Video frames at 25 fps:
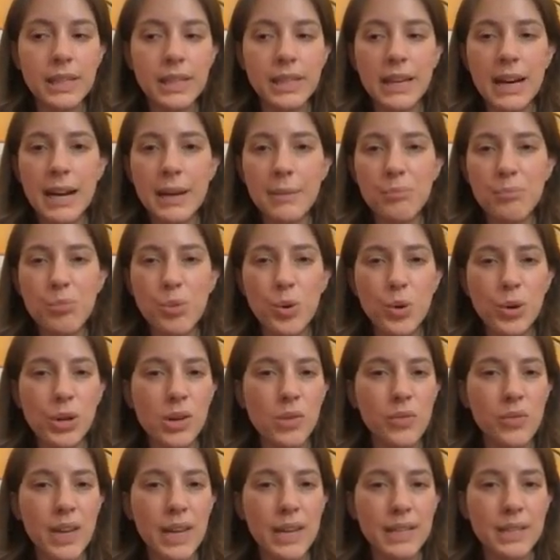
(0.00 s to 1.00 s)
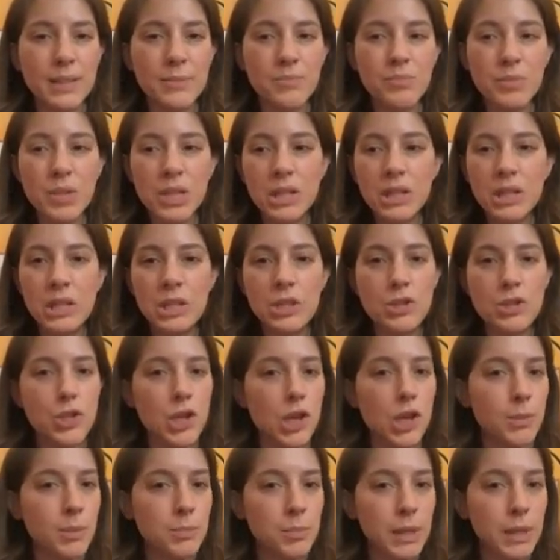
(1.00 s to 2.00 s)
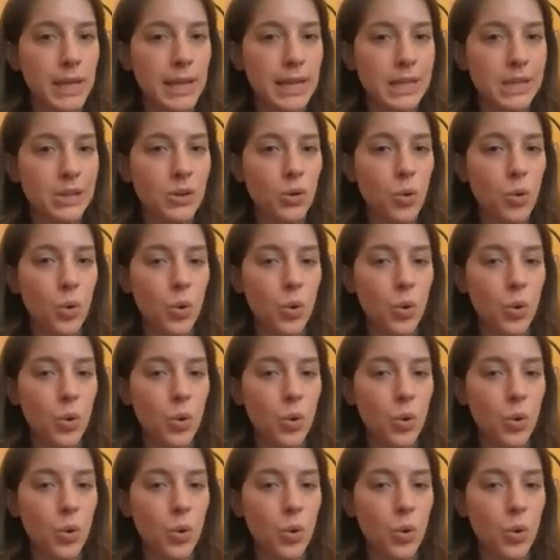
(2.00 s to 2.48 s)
And I'm more of a dermaplane